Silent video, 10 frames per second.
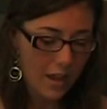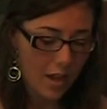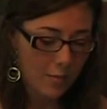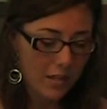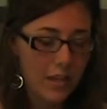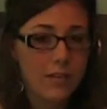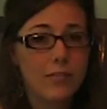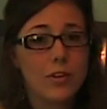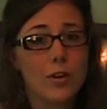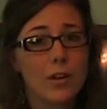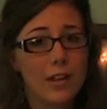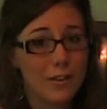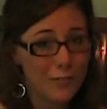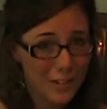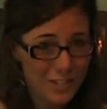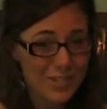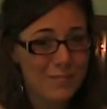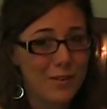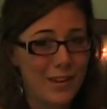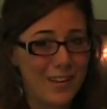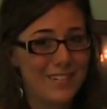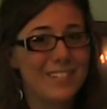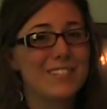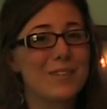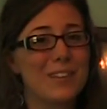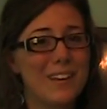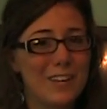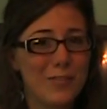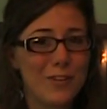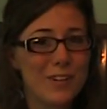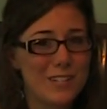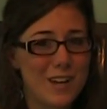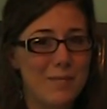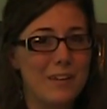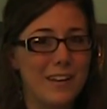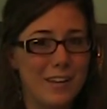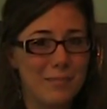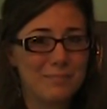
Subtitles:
a behavior intervention plan. So thank you for your time today.